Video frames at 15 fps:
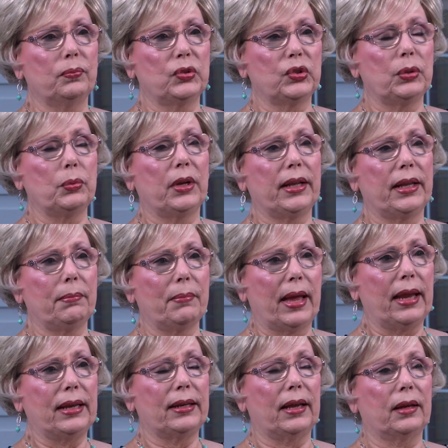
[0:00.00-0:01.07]
She really
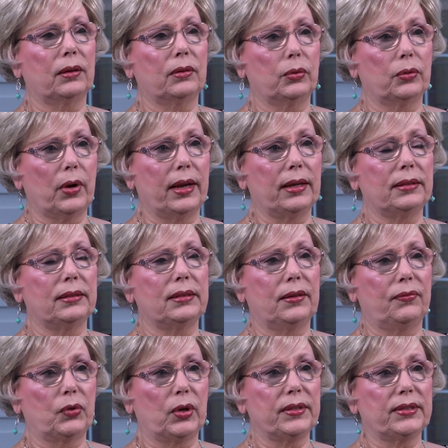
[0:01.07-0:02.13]
made a great
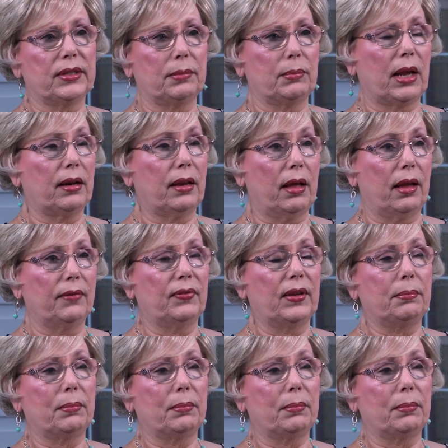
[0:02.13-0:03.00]
difference in my life